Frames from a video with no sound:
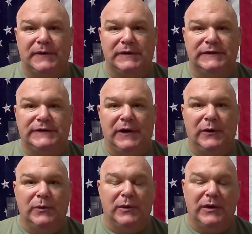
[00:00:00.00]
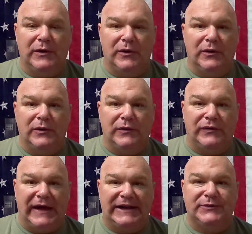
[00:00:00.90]
So
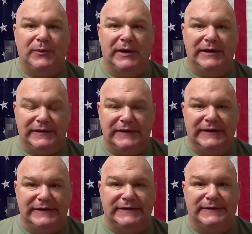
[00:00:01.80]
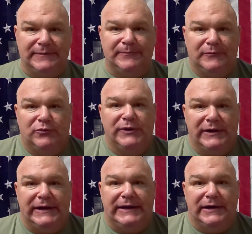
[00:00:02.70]
that's what is
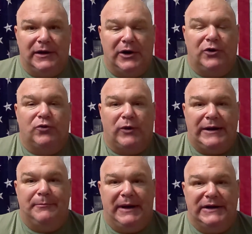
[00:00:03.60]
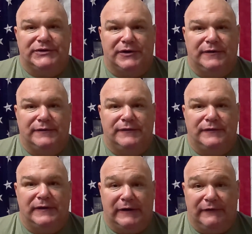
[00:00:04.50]
really a great measure of
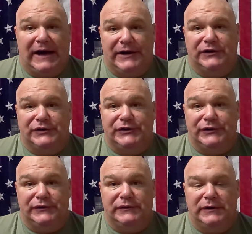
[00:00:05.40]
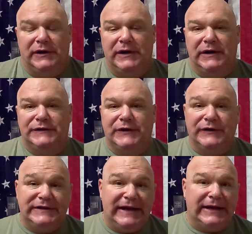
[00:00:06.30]
how you're shooting. So
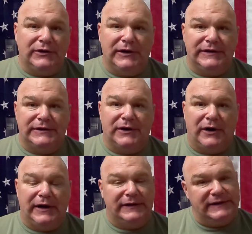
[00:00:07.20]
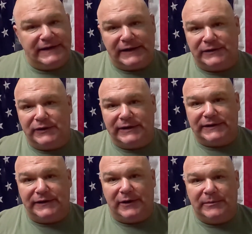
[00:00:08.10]
let's take a look at the target. Let's take a look at
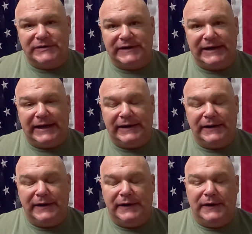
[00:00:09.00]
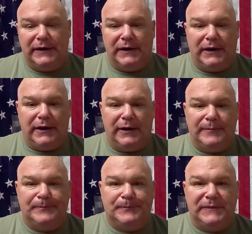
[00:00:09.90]
the numbers again.
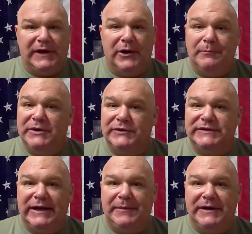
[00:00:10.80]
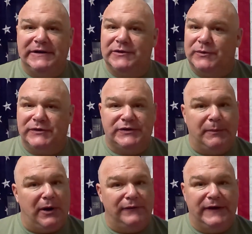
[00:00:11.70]
You know, Mills Ammunition, we're a
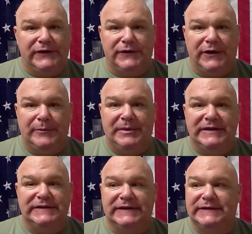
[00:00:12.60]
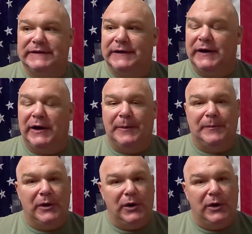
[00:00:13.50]
small veteran-owned business. Our